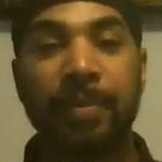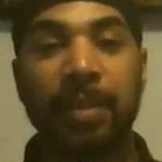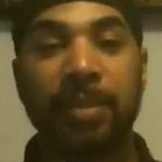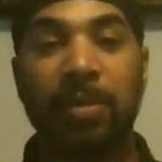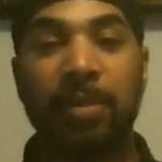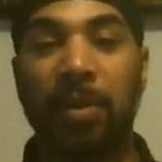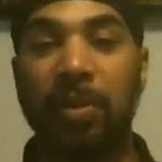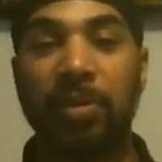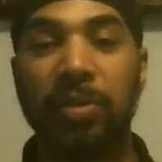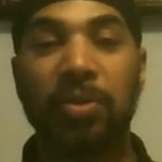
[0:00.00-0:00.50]

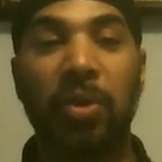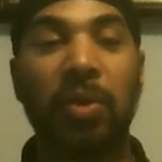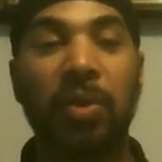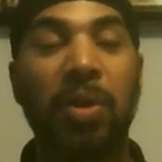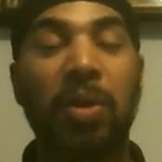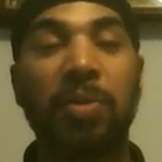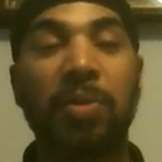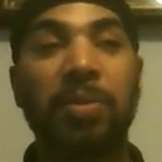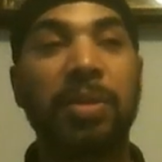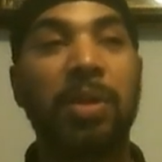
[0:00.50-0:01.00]
So
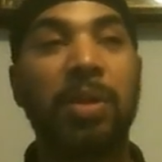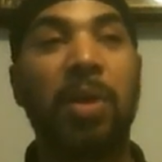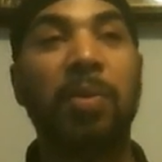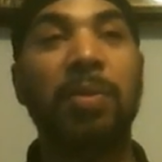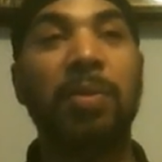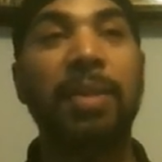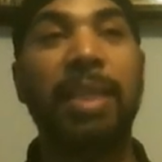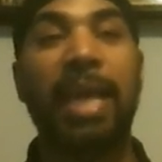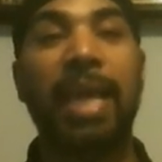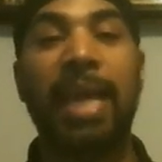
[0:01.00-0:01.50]

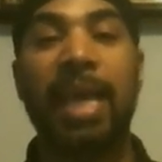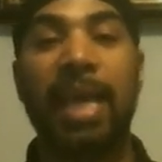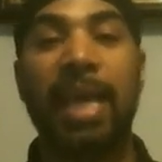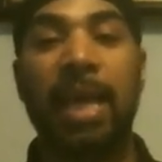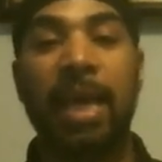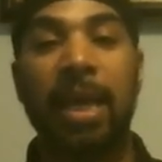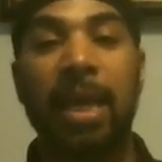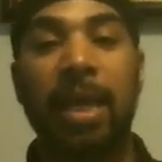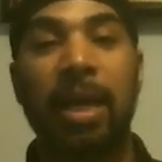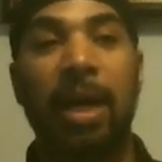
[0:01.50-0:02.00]
don't let
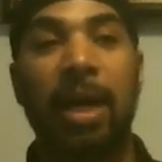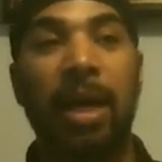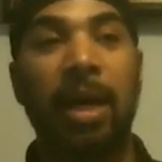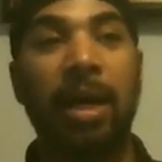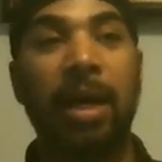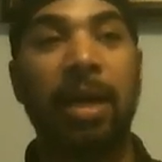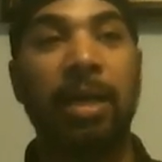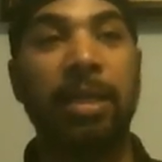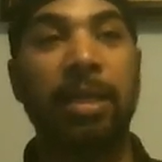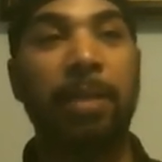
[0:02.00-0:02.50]

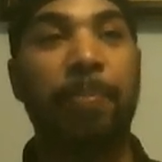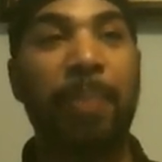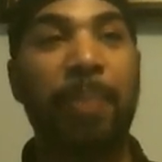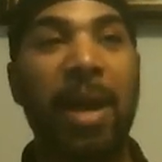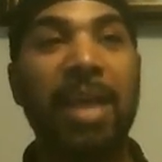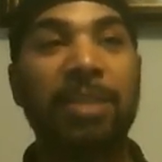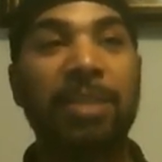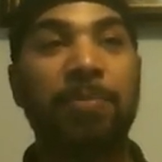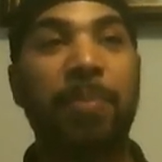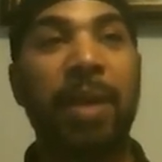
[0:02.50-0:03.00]
the
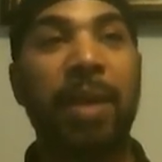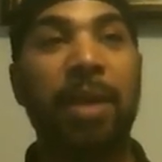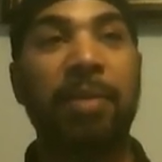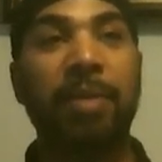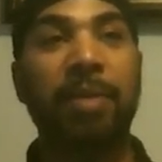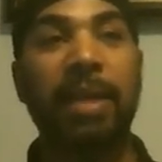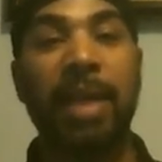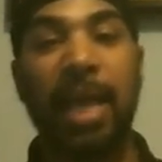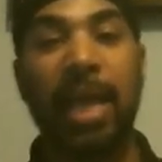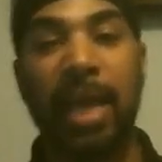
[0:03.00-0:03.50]

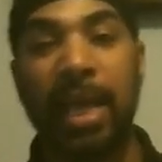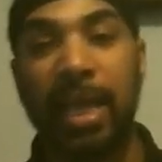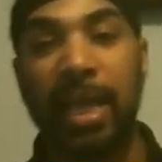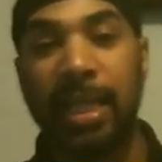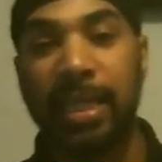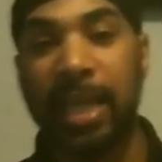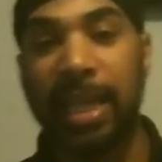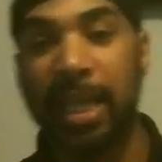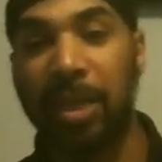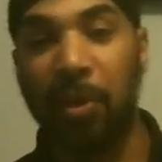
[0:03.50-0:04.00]
prosperity
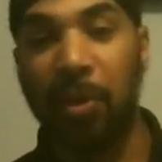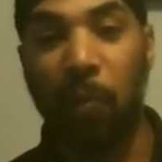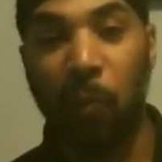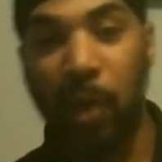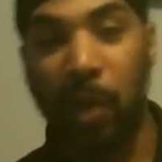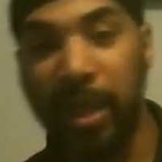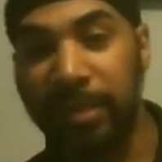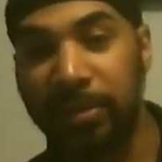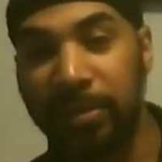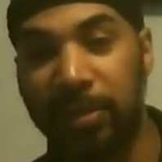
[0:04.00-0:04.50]
that the
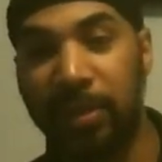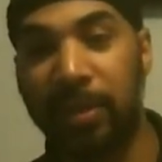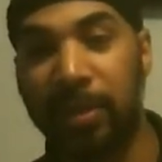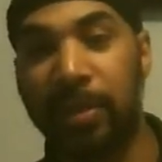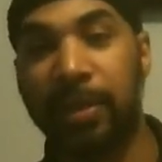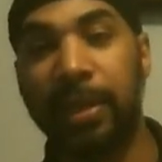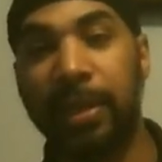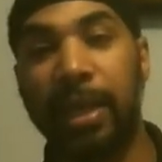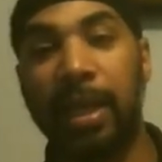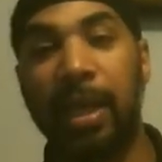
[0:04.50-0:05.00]

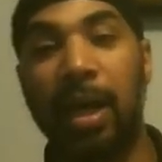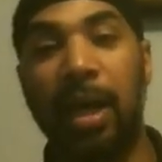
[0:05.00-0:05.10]
Western